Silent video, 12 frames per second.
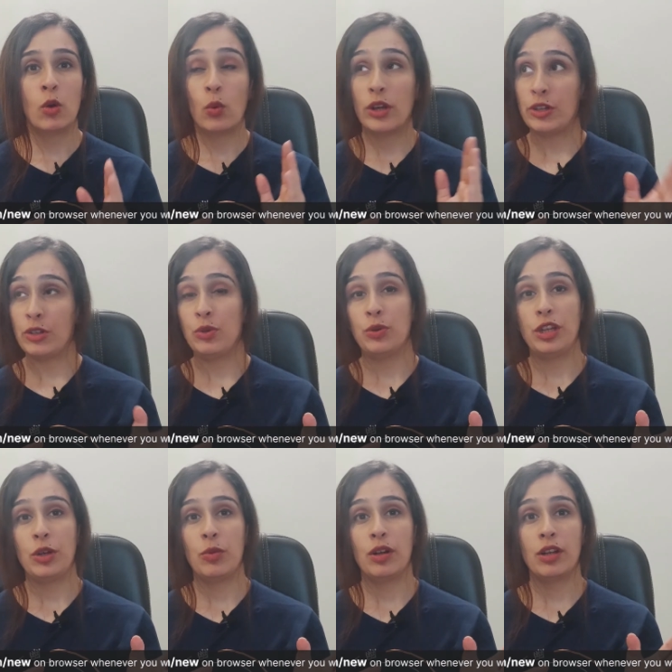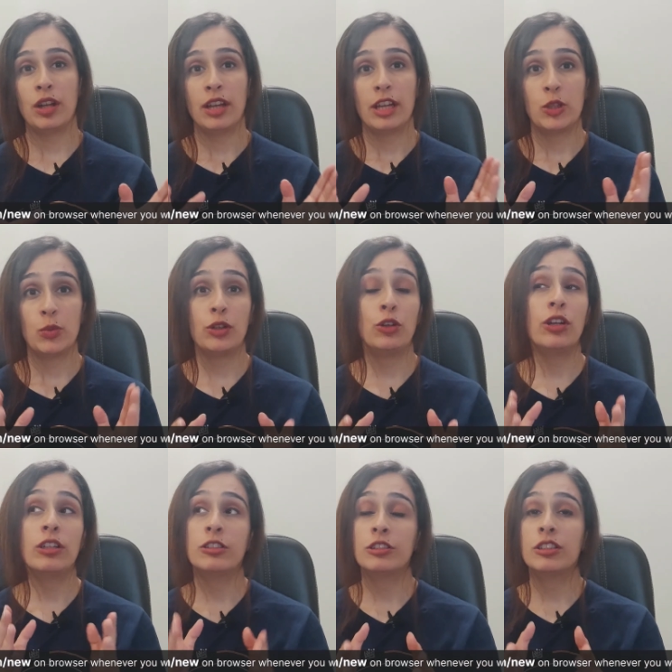When do you need one? It's when your
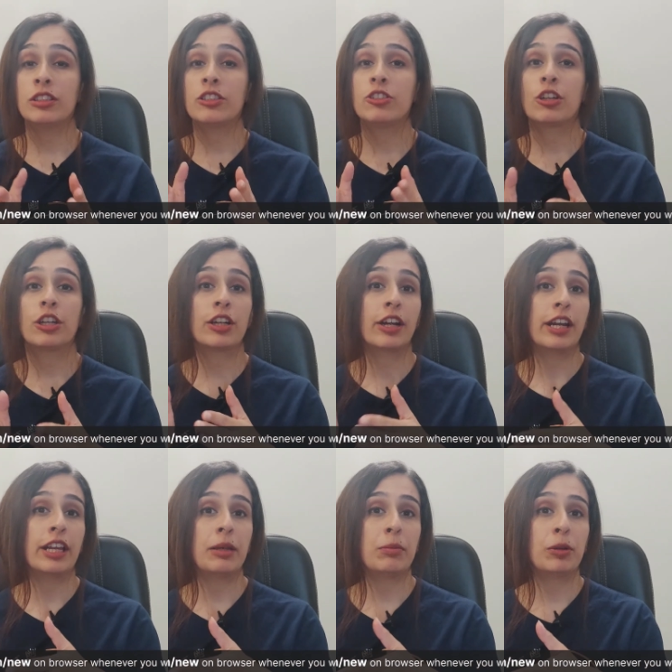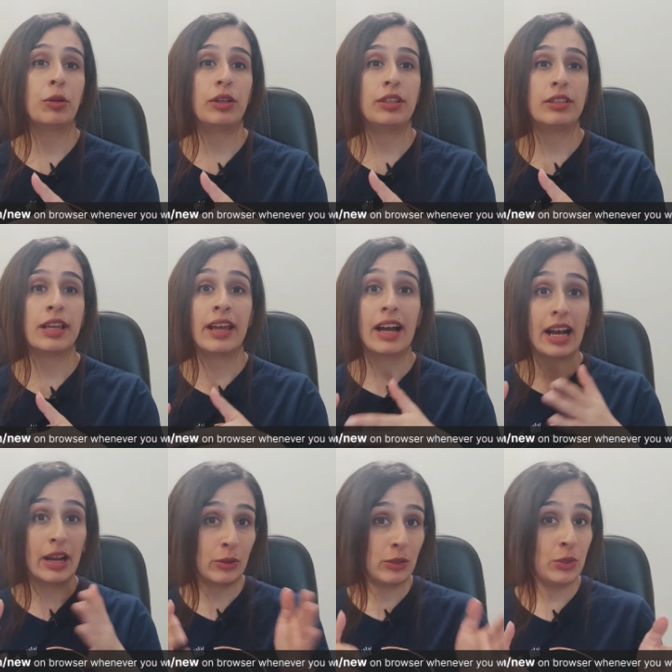LLC is going to start hiring employees.
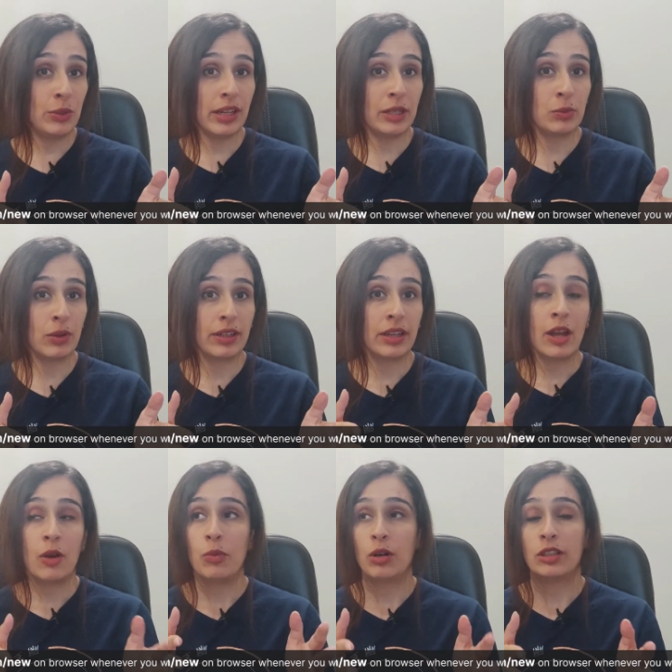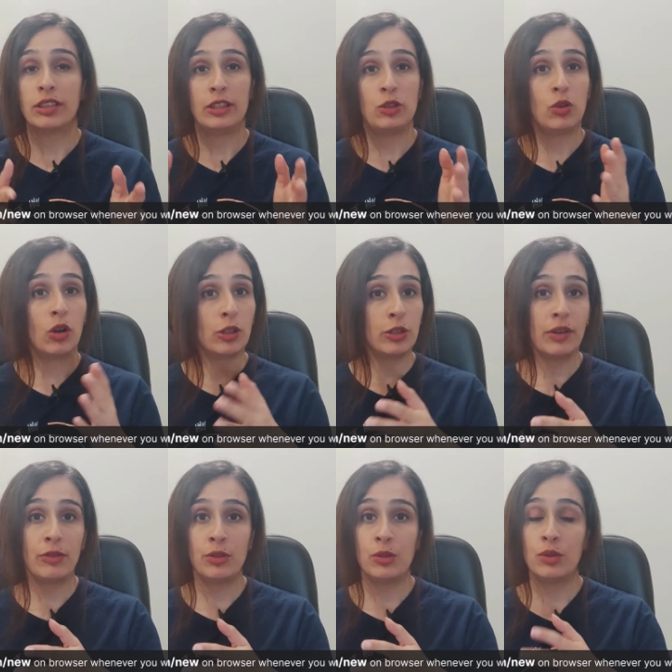How do you get one? Well, all you
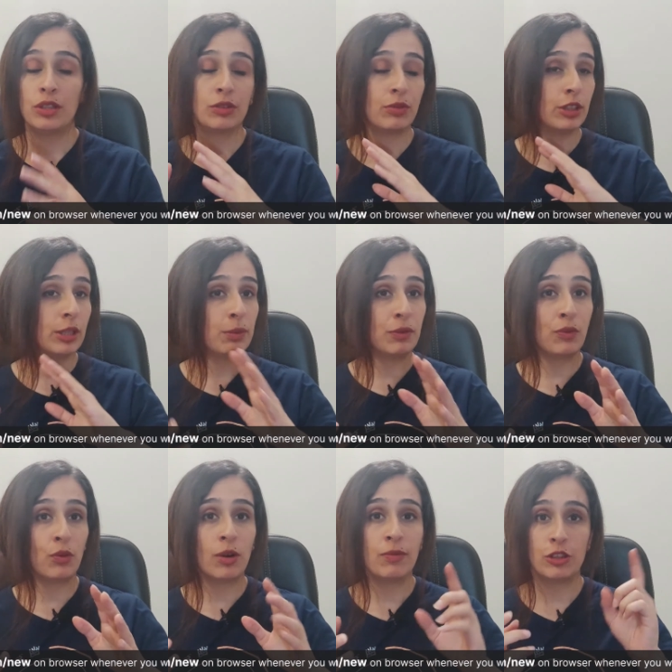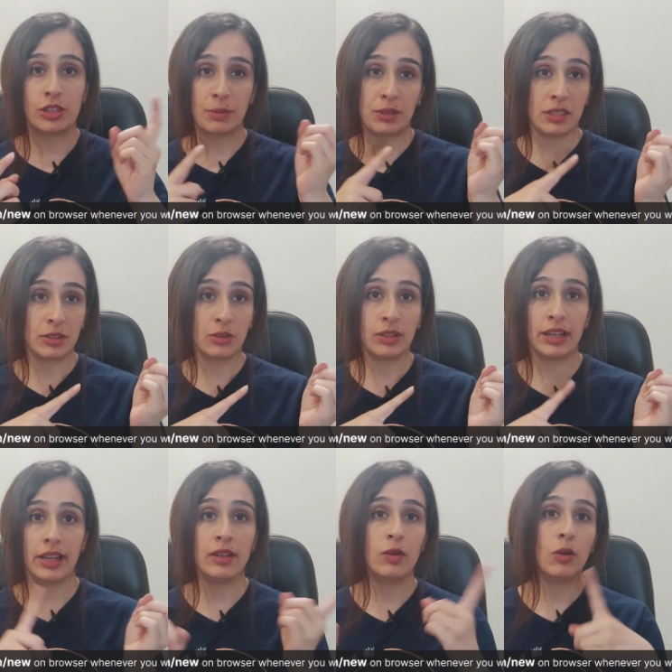have to do is fill up a form, which can be done
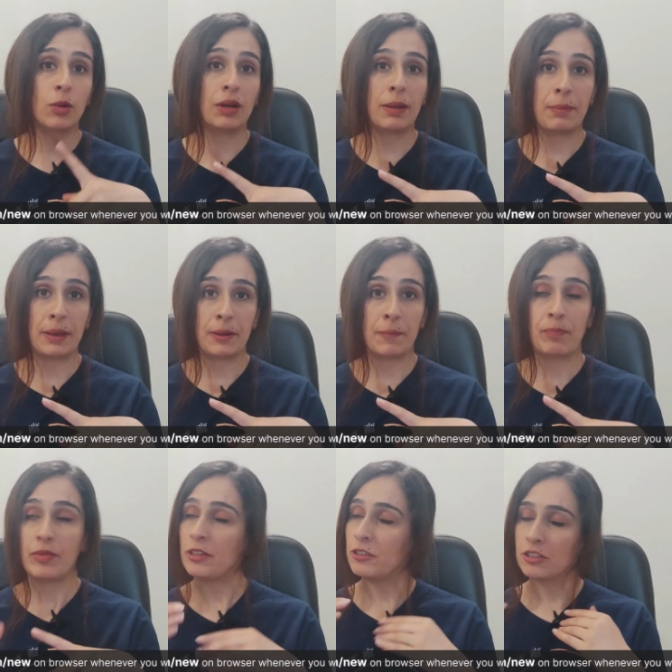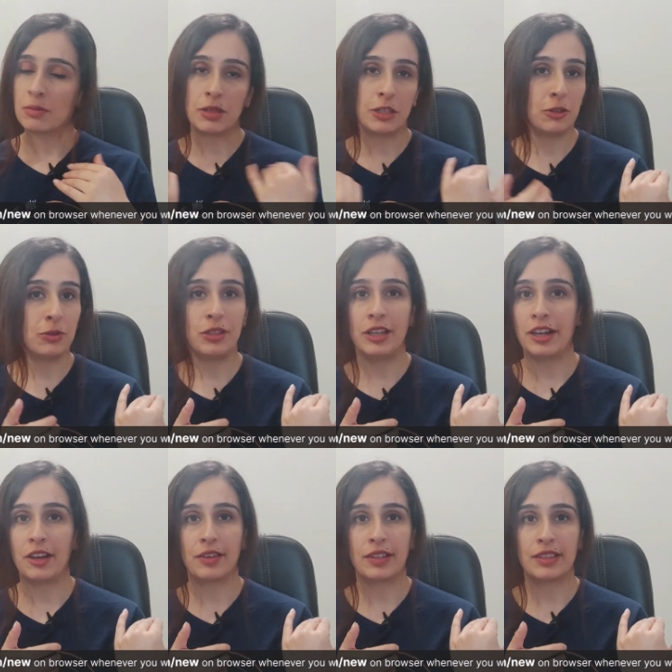online or by mail, and just submit it to the
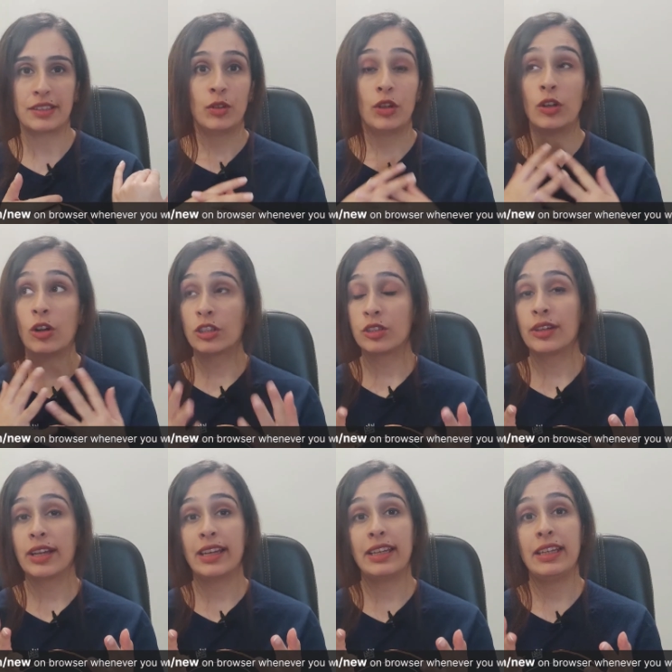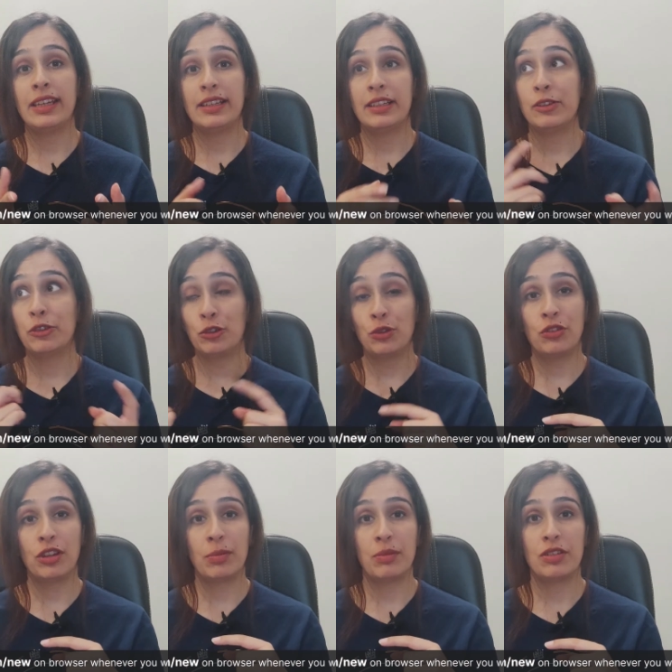IRS. You can also get an EIN through
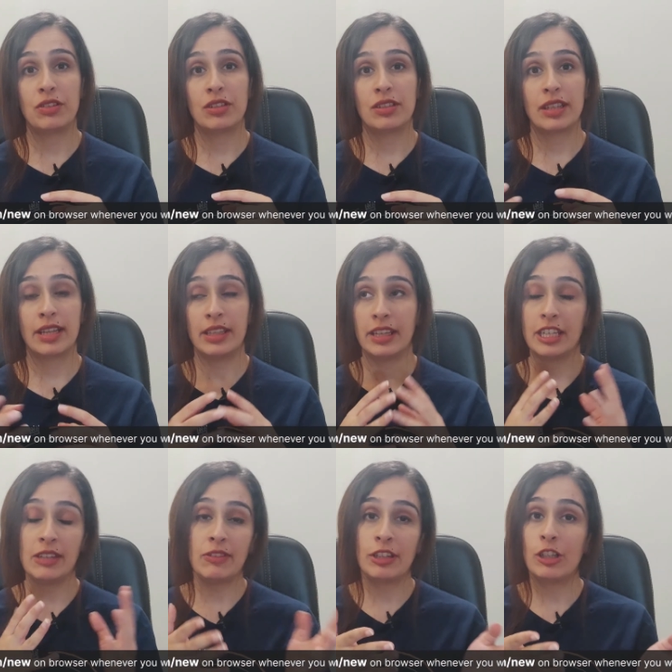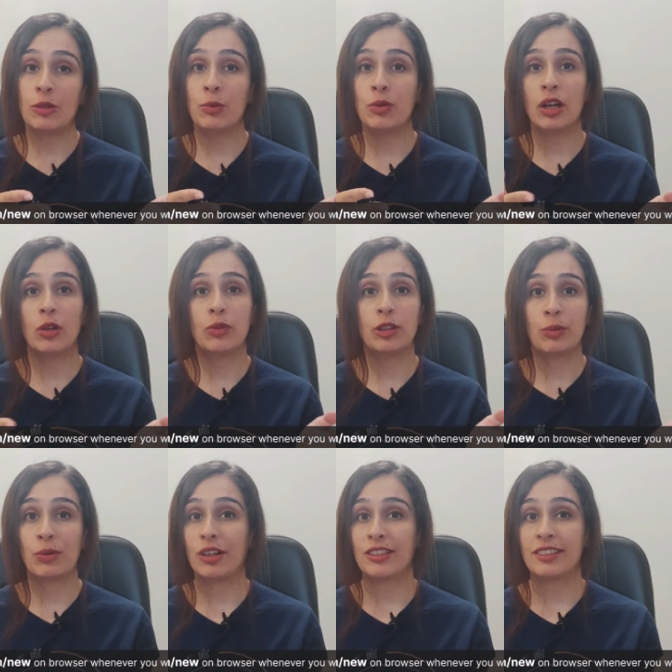Zen Business, and they can even help you out with the
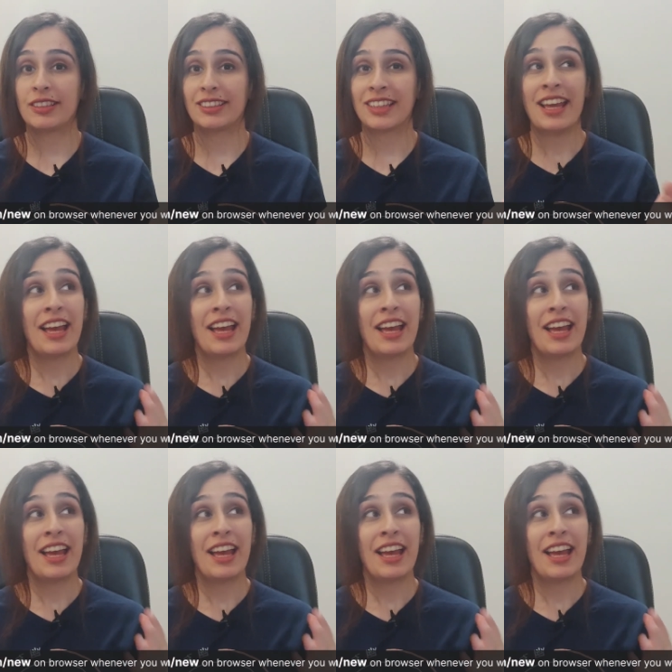process.